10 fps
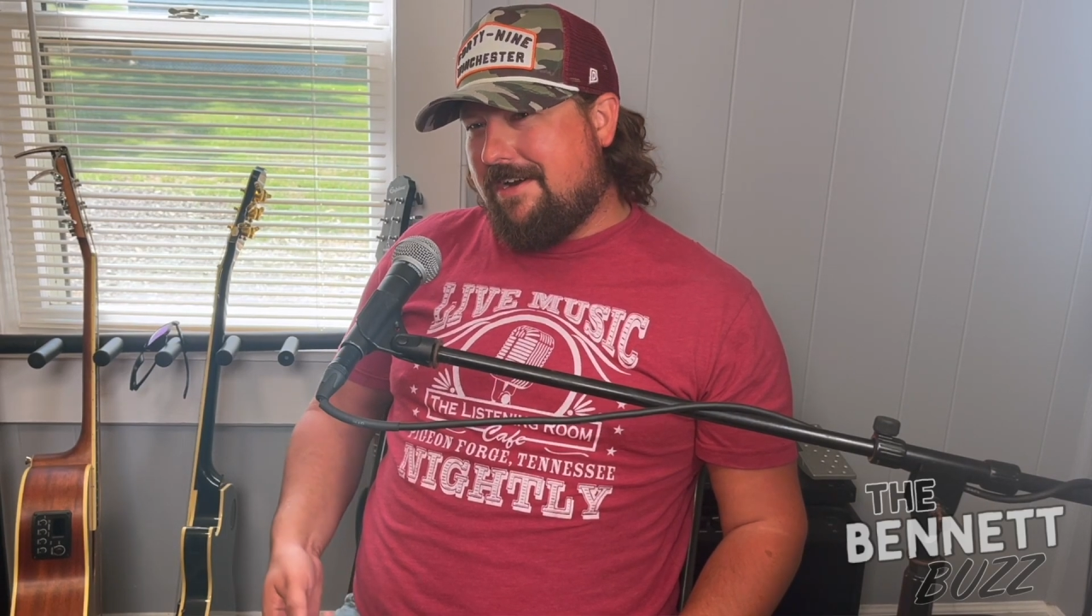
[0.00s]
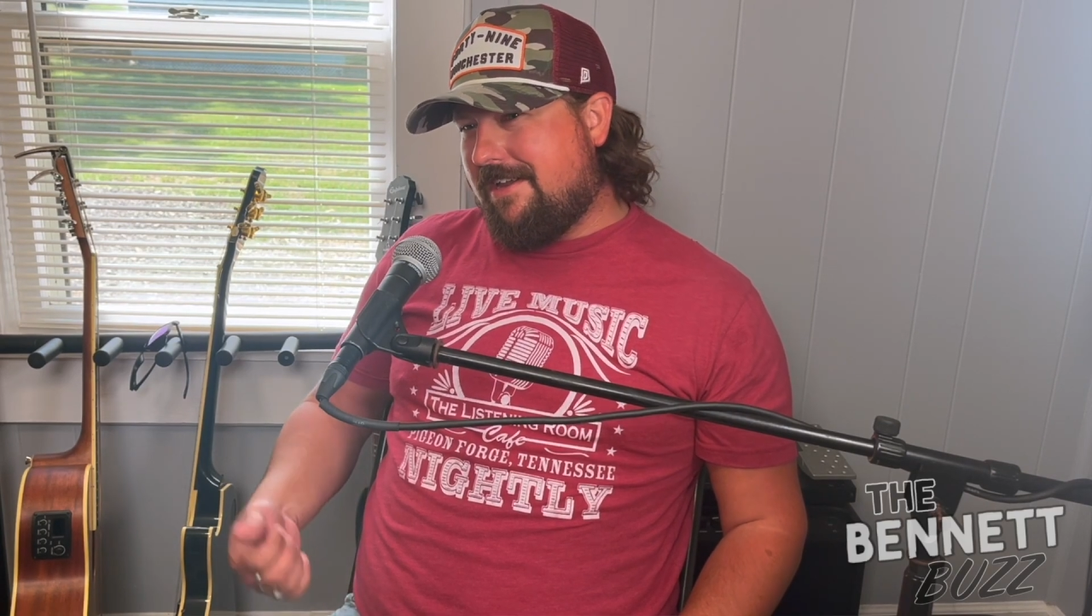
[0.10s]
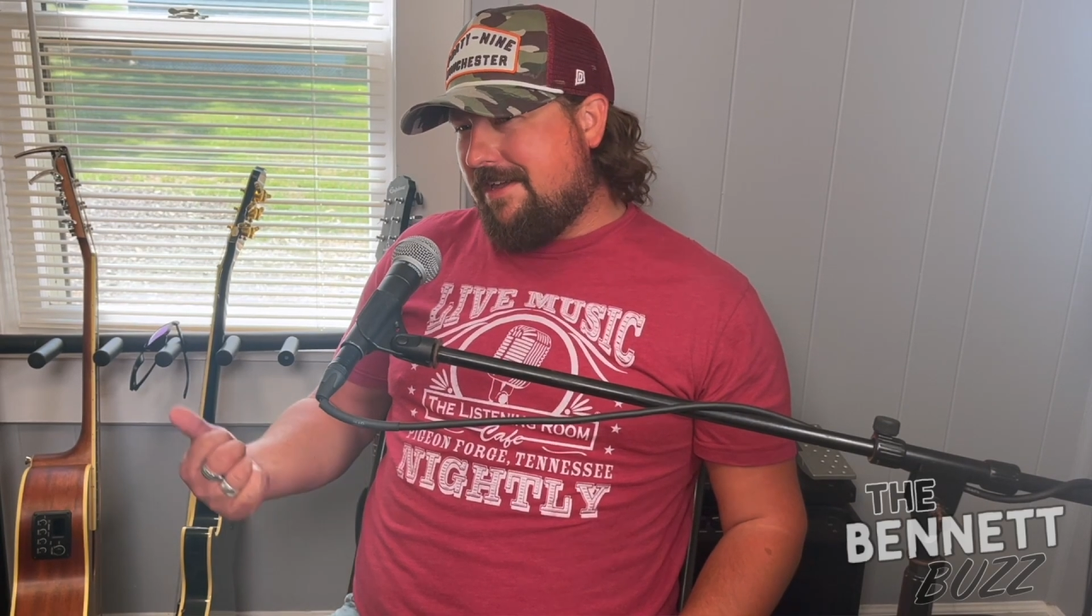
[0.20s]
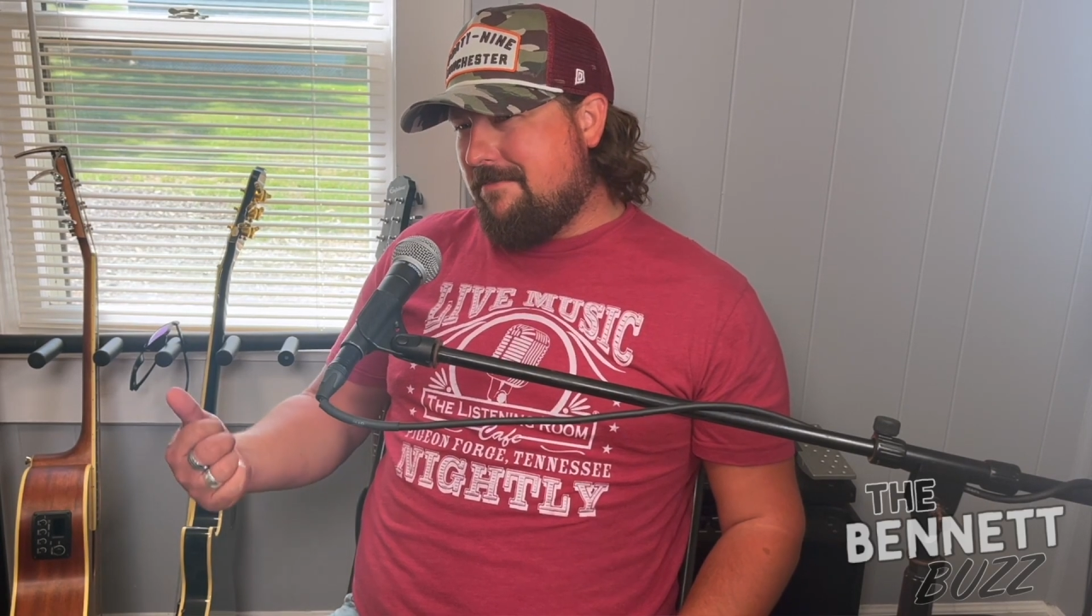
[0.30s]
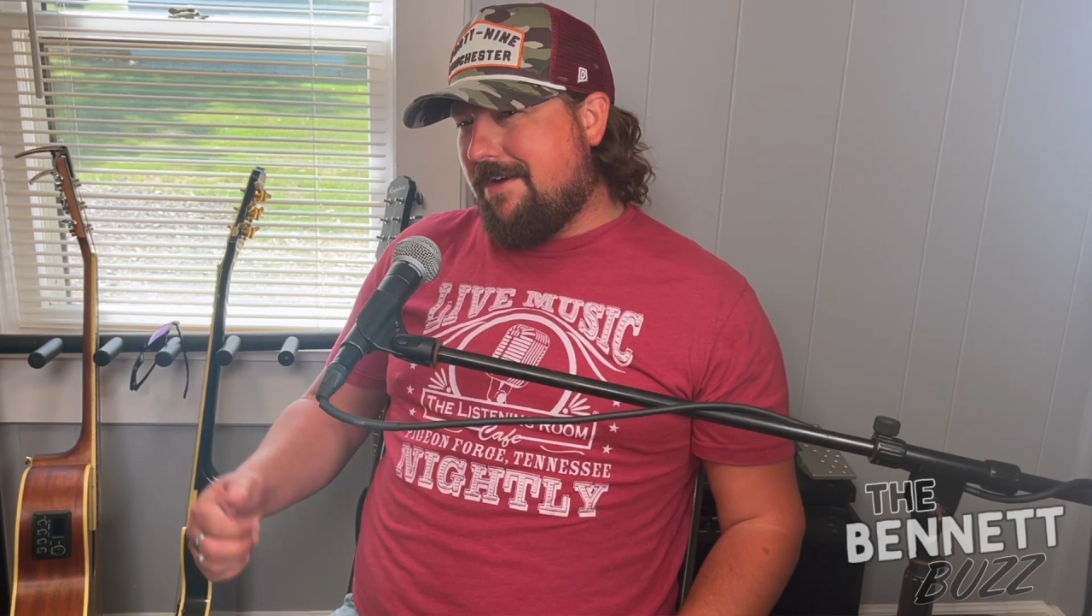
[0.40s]
I got
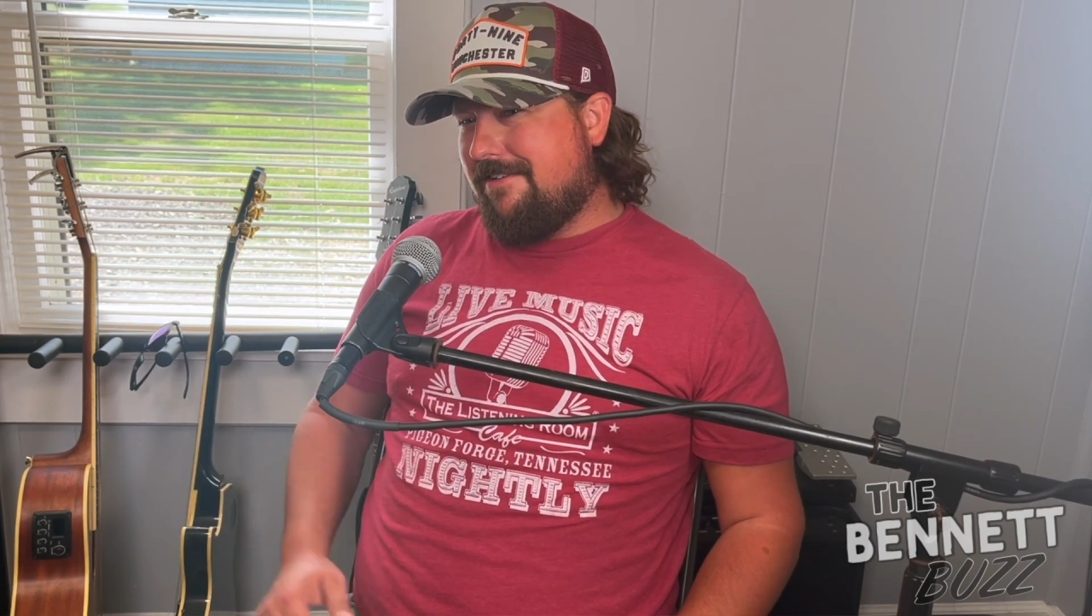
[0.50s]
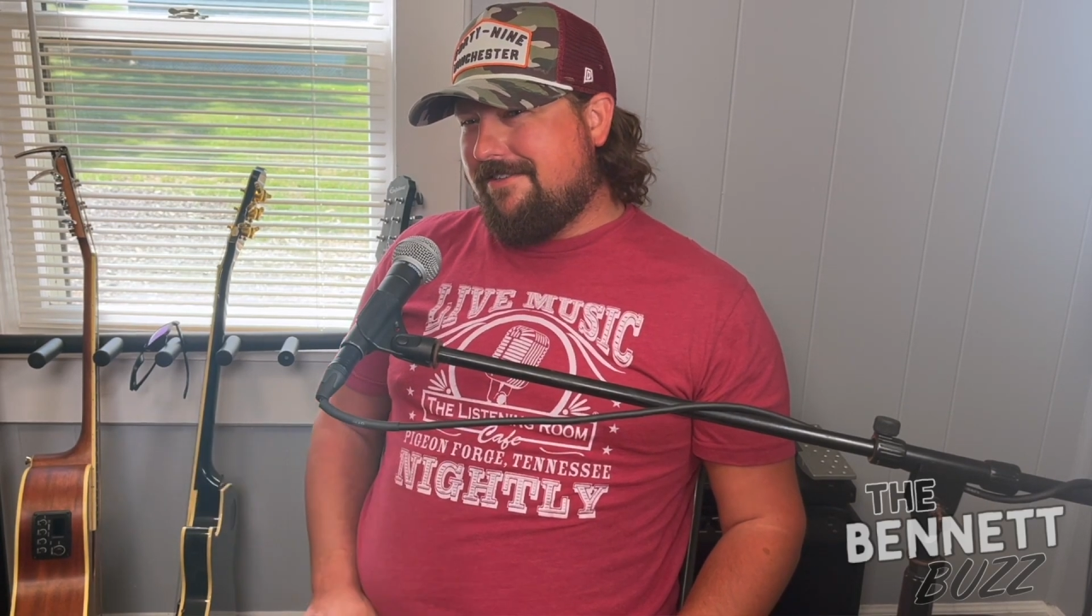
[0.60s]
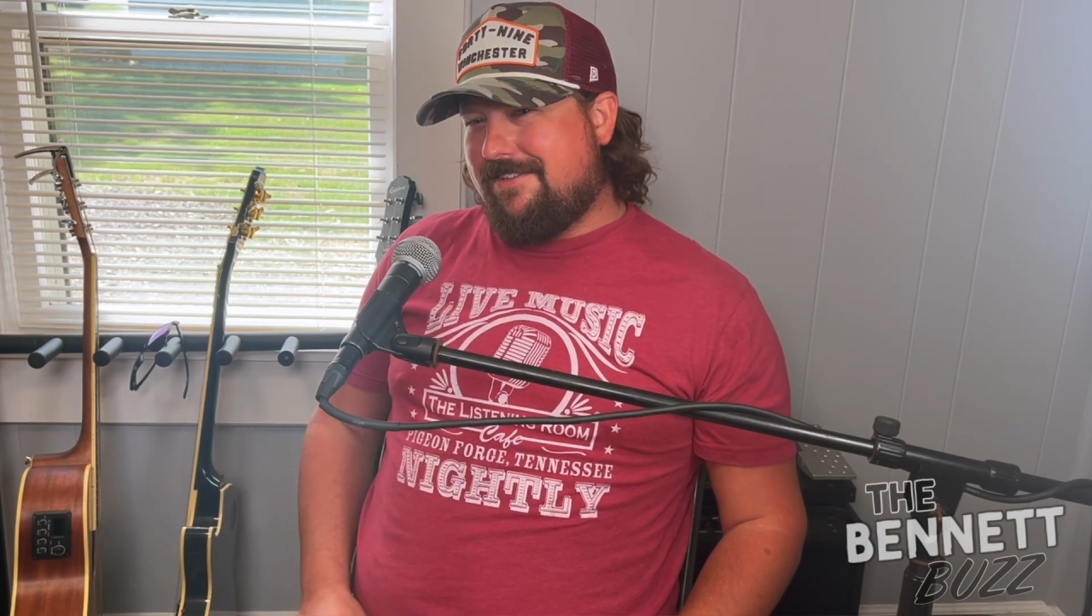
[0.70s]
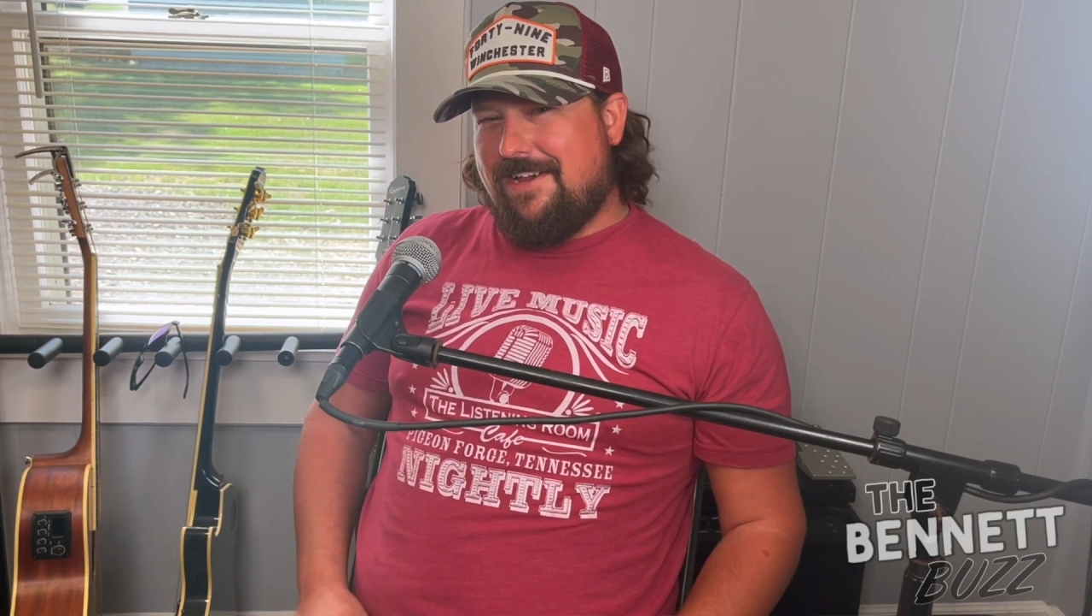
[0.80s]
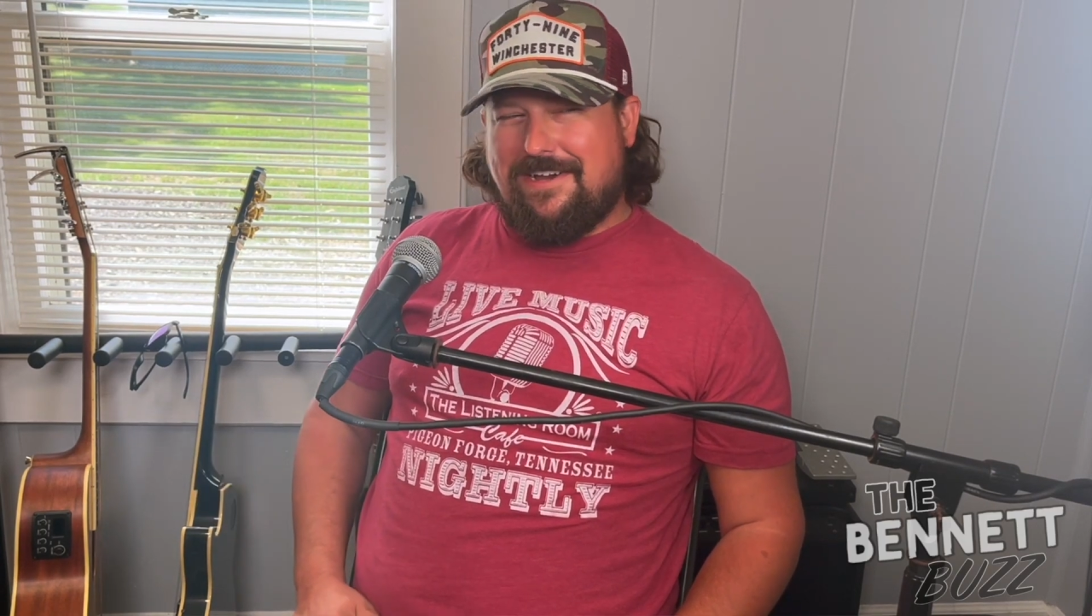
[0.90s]
to get back on
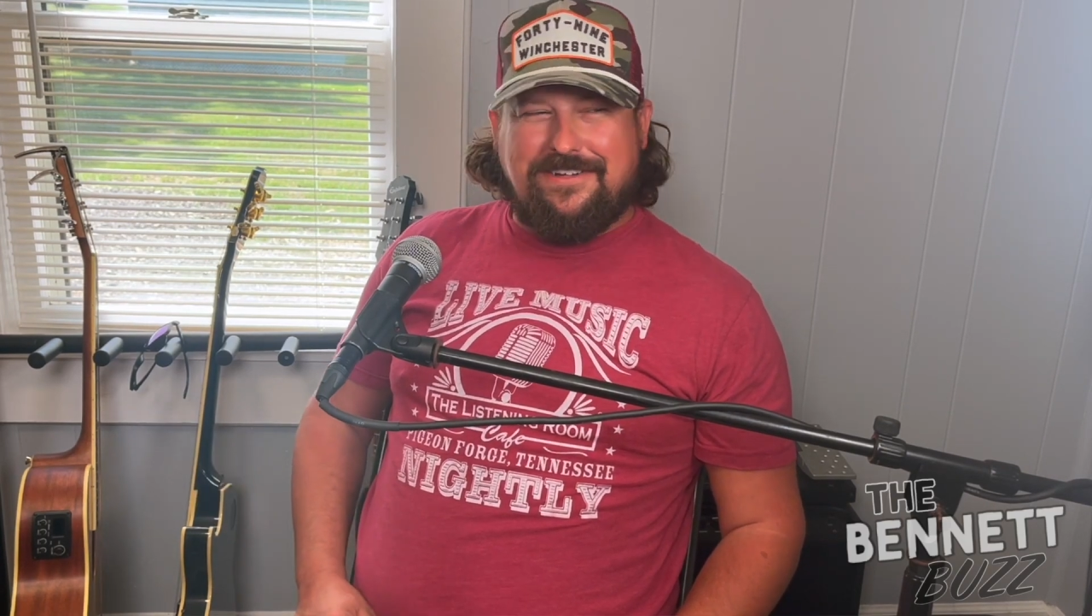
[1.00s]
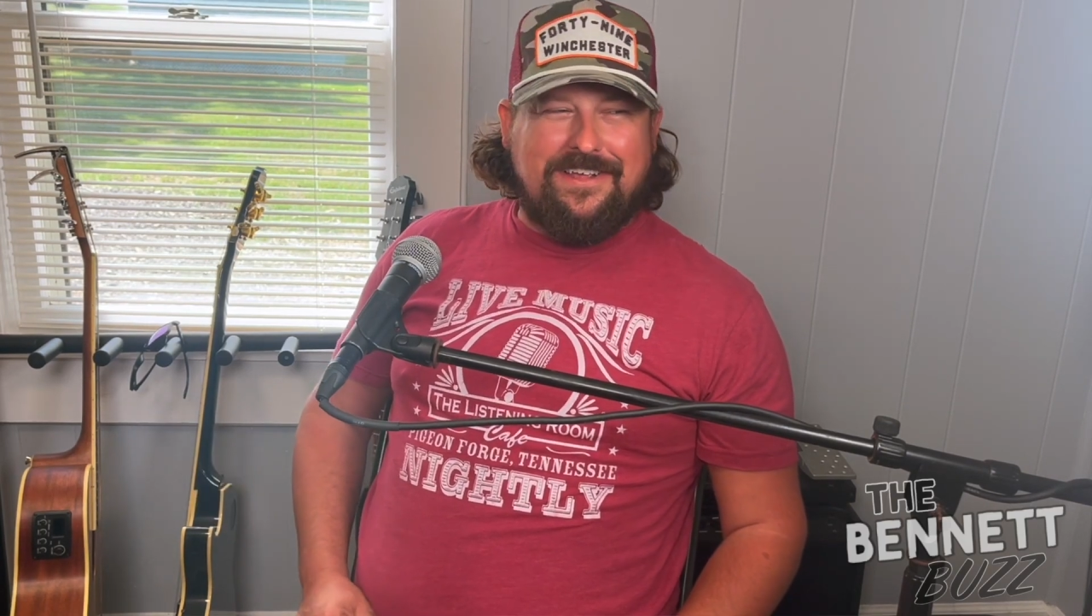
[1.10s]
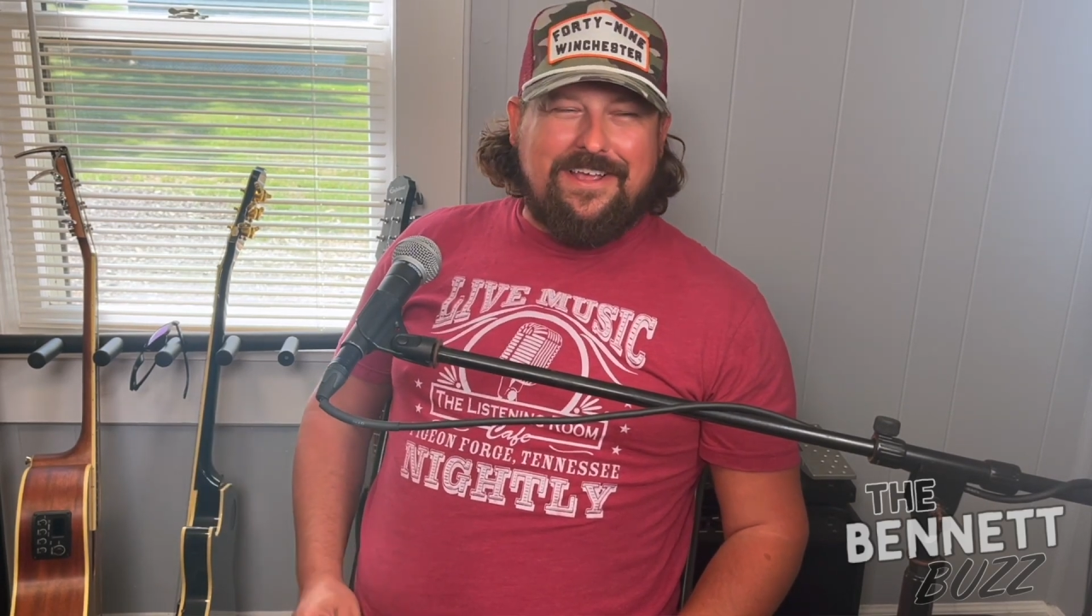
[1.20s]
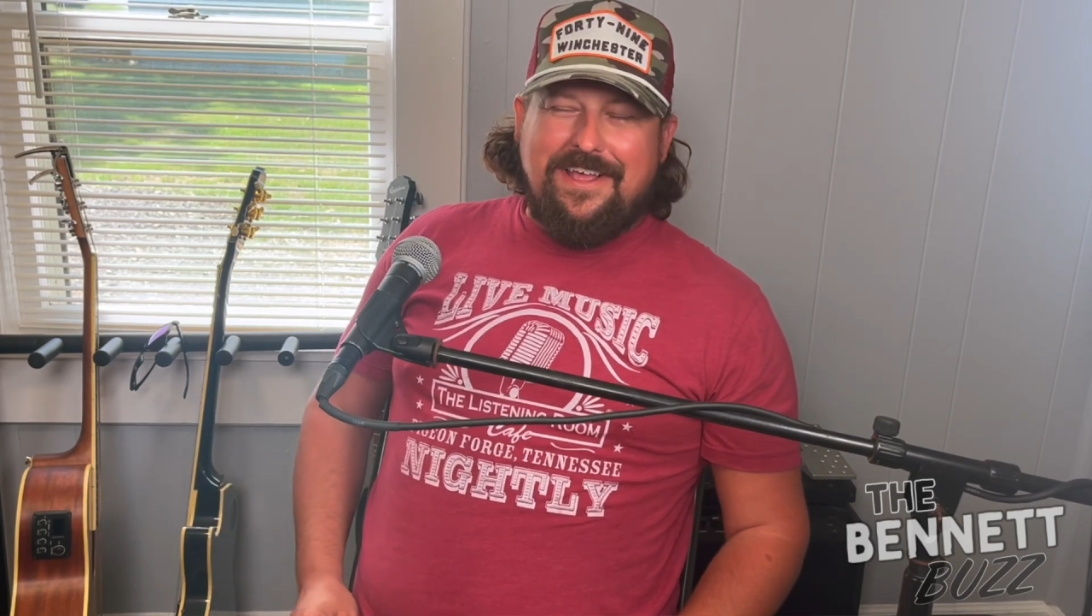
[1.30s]
the stage.